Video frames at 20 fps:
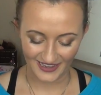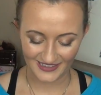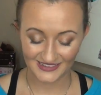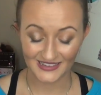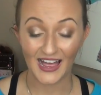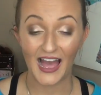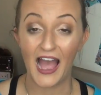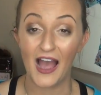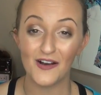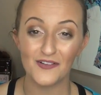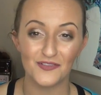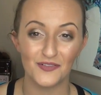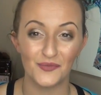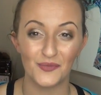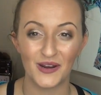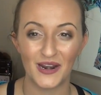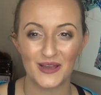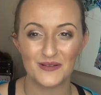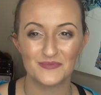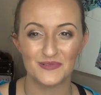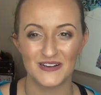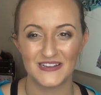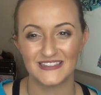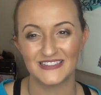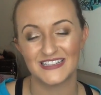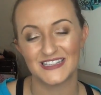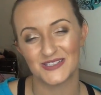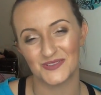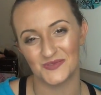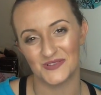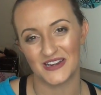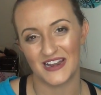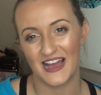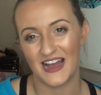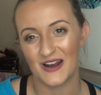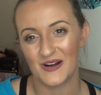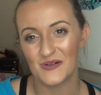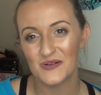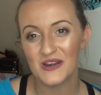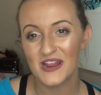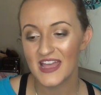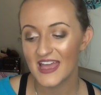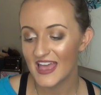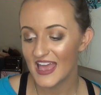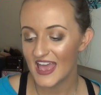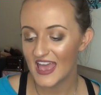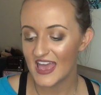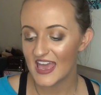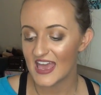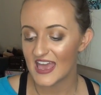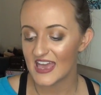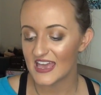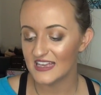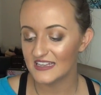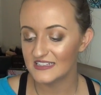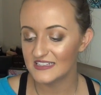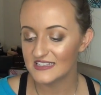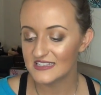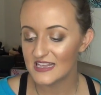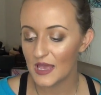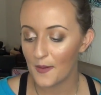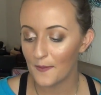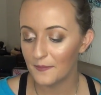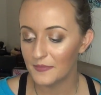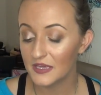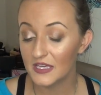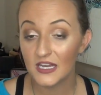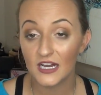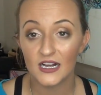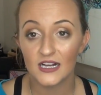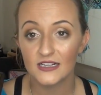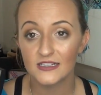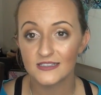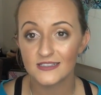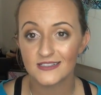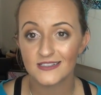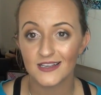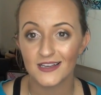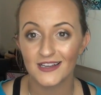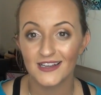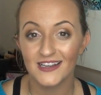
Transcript: I laugh when I bring this one out is because